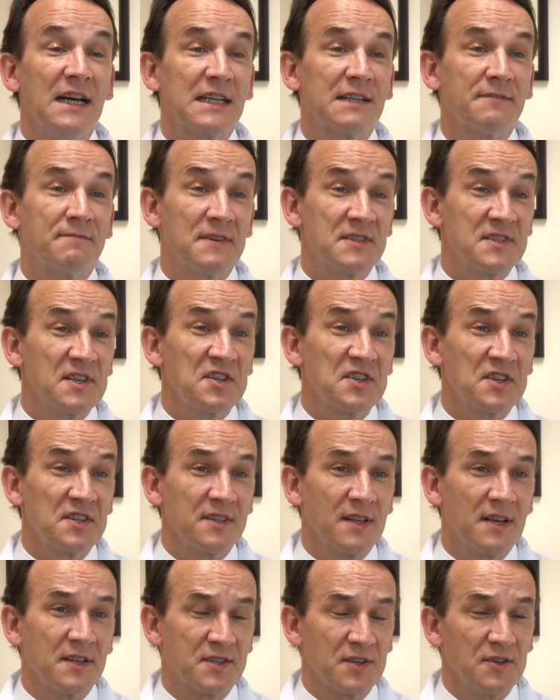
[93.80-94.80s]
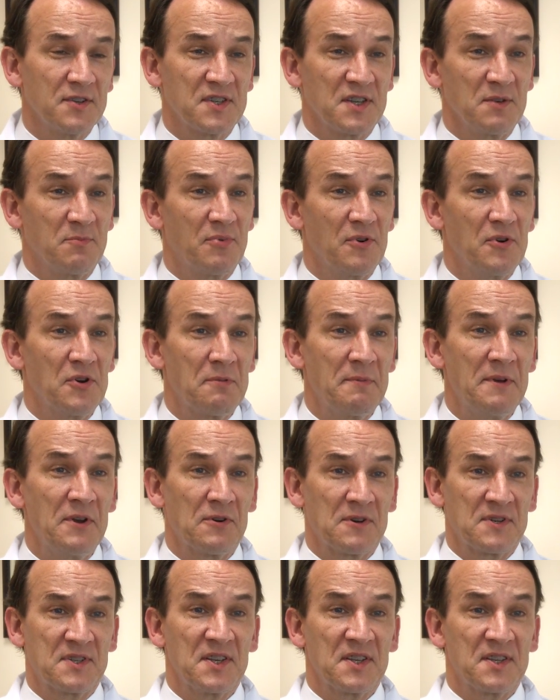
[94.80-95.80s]
The Physician Associate program in
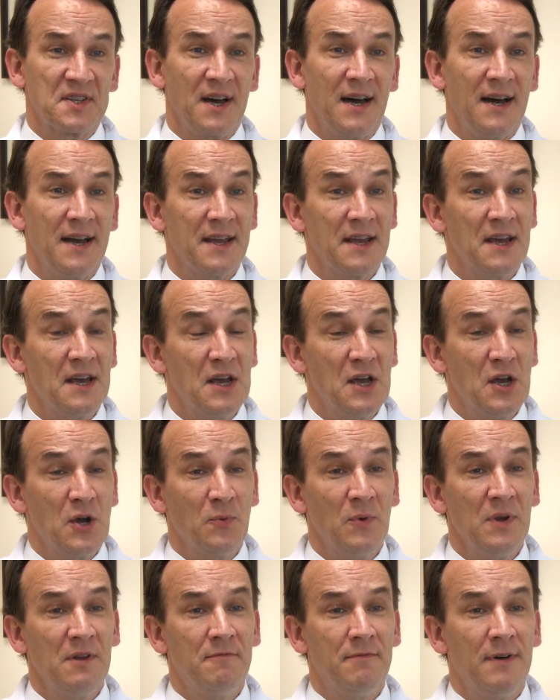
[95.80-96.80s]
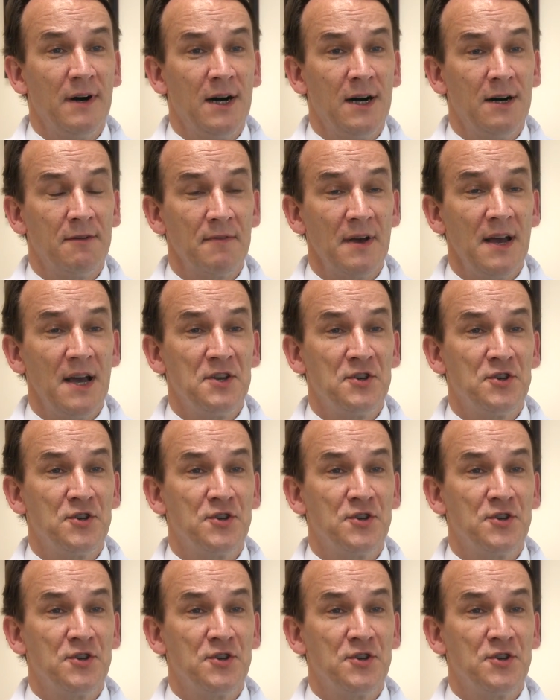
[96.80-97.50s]
RCSI will involve a